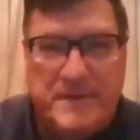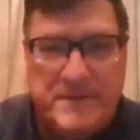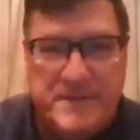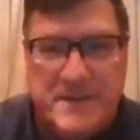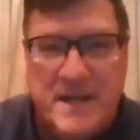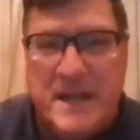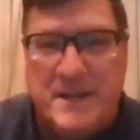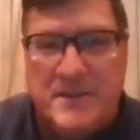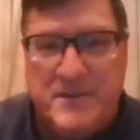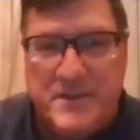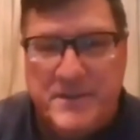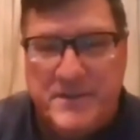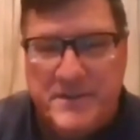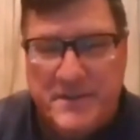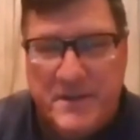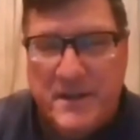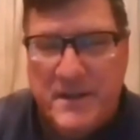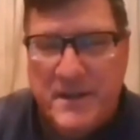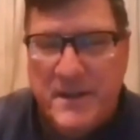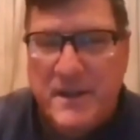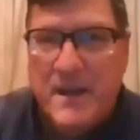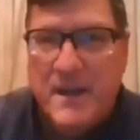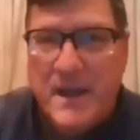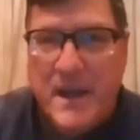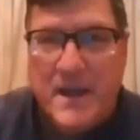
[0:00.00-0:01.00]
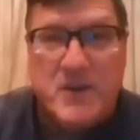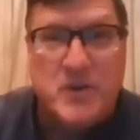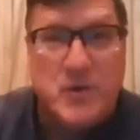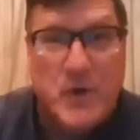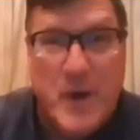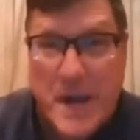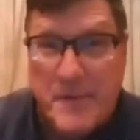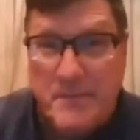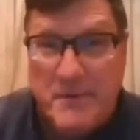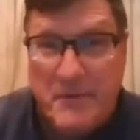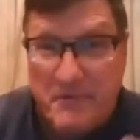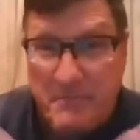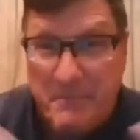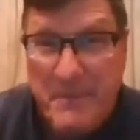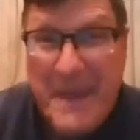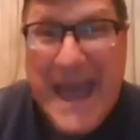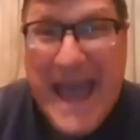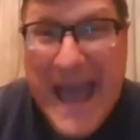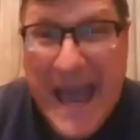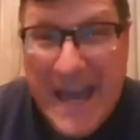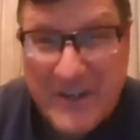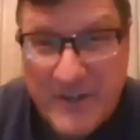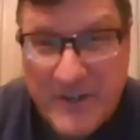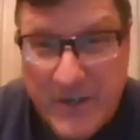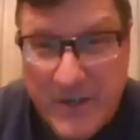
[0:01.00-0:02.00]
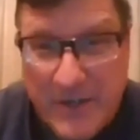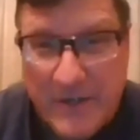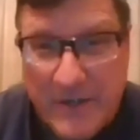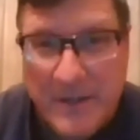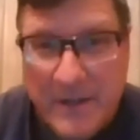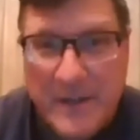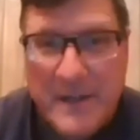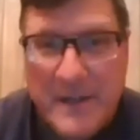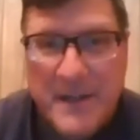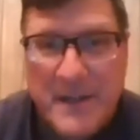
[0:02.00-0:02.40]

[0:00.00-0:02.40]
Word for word: It's not just a crime of passion.